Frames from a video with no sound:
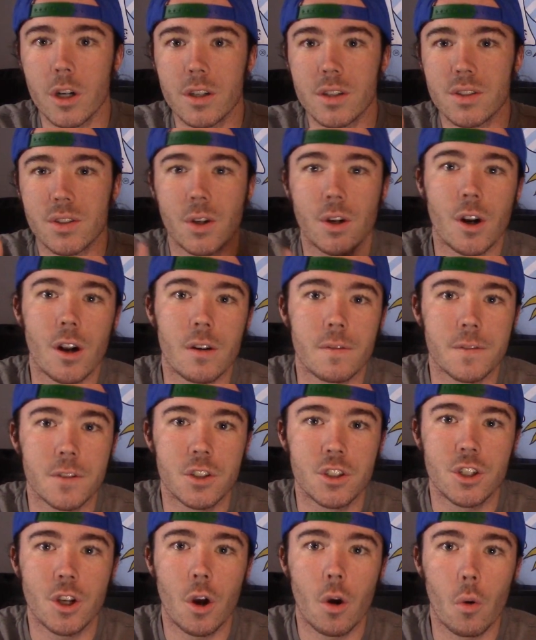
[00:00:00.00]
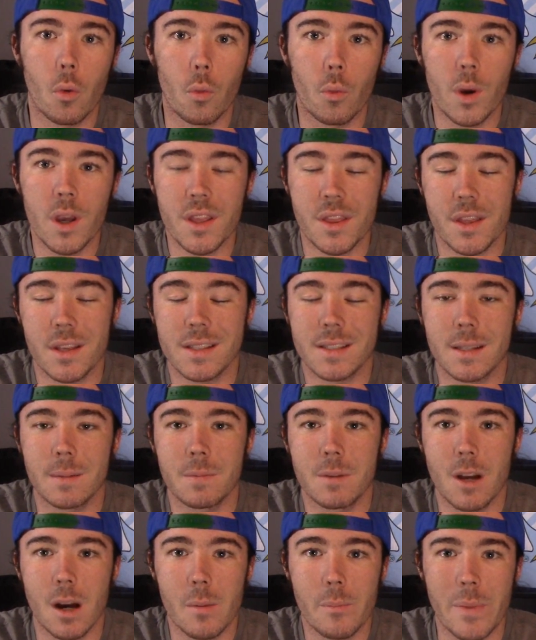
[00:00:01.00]
going to start off the show with
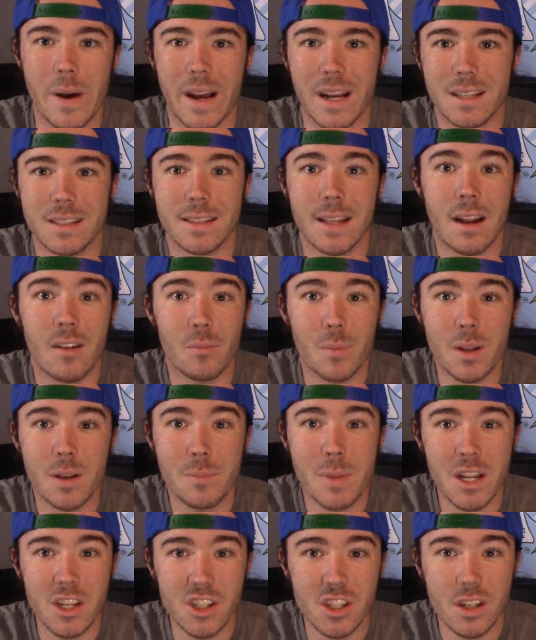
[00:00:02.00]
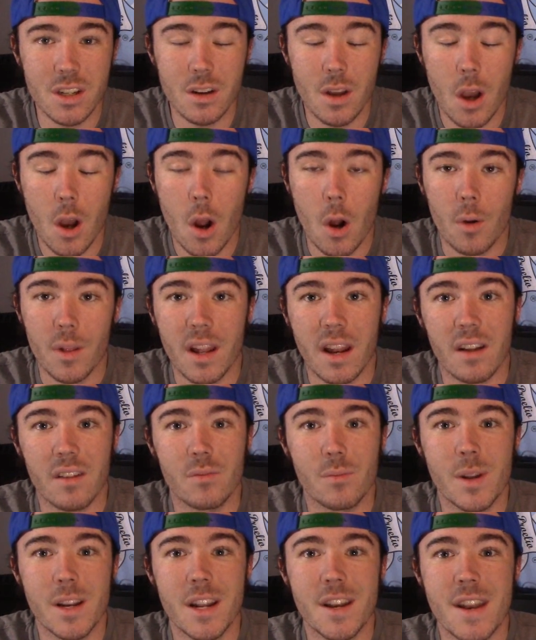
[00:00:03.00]
some comebacks that have been mentioned, that
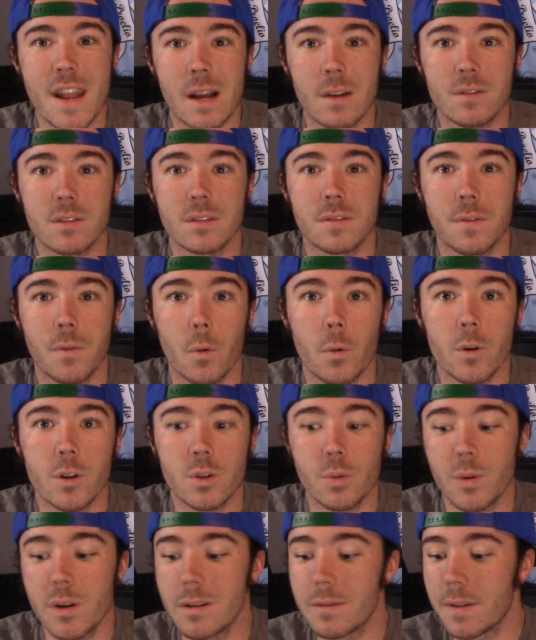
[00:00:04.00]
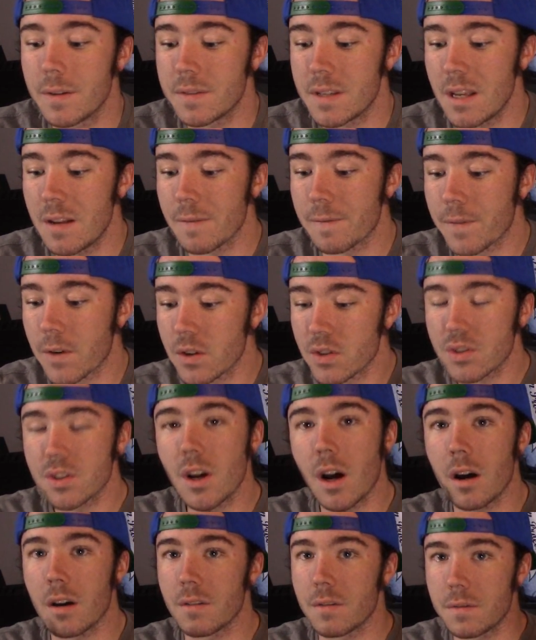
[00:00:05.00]
have been announced for 2015. First
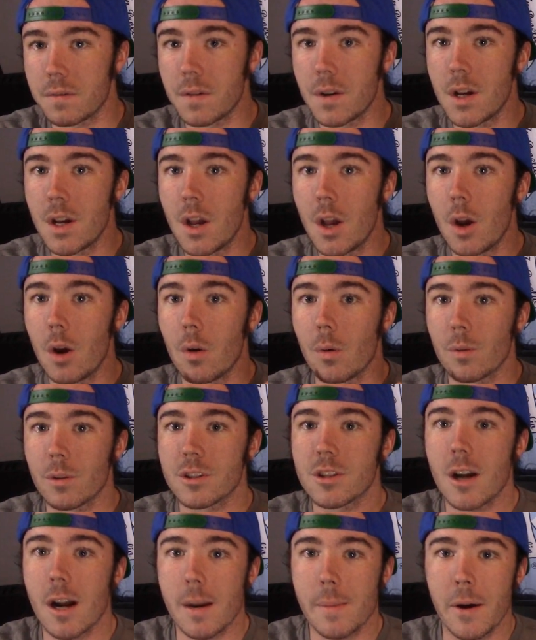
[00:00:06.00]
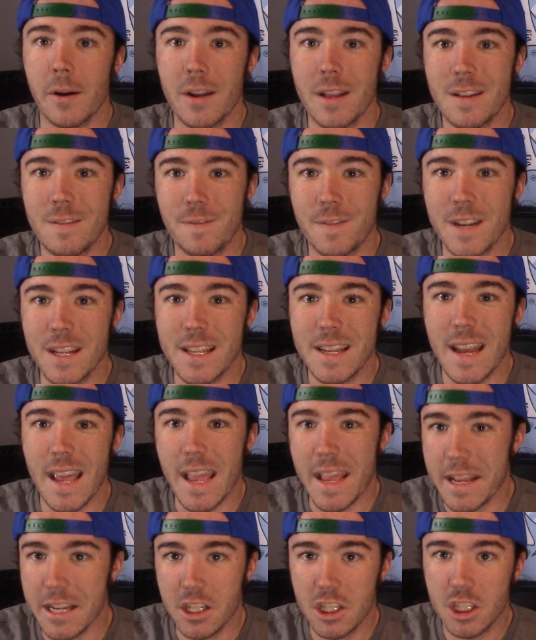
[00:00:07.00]
off, we're going to talk about Infinite
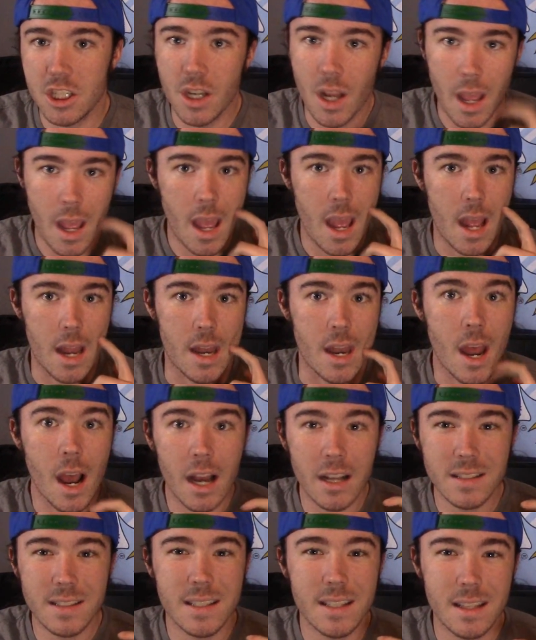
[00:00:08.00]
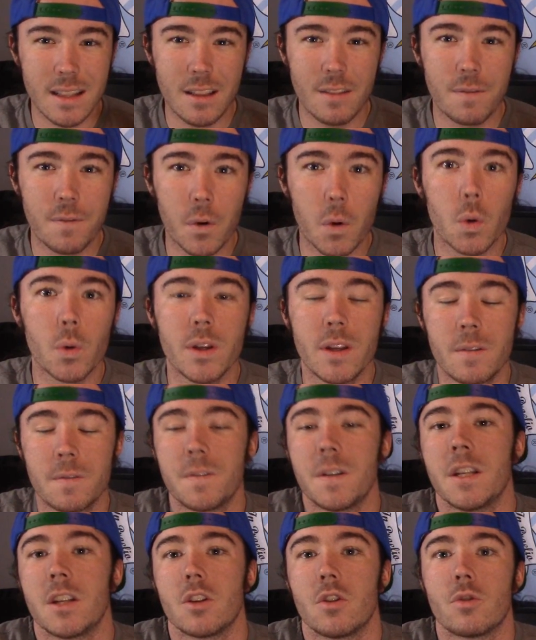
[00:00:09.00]
H. Not the full
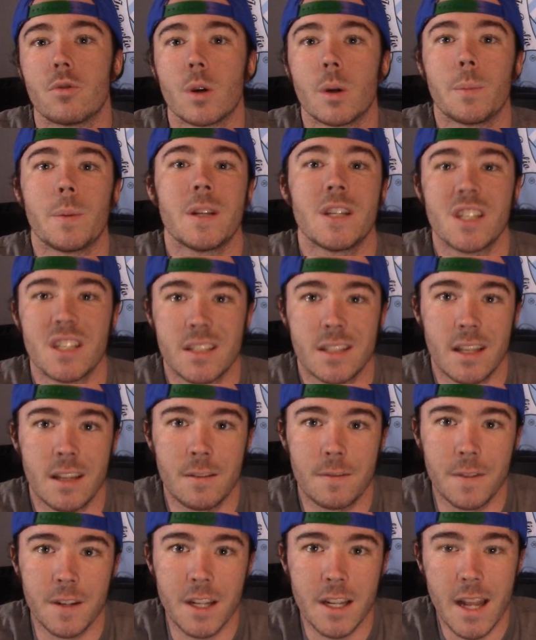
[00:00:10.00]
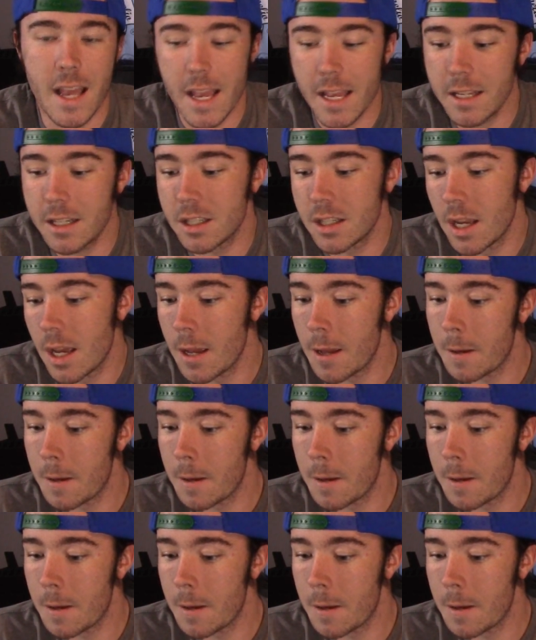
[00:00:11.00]
Infinite group, just Infinite H.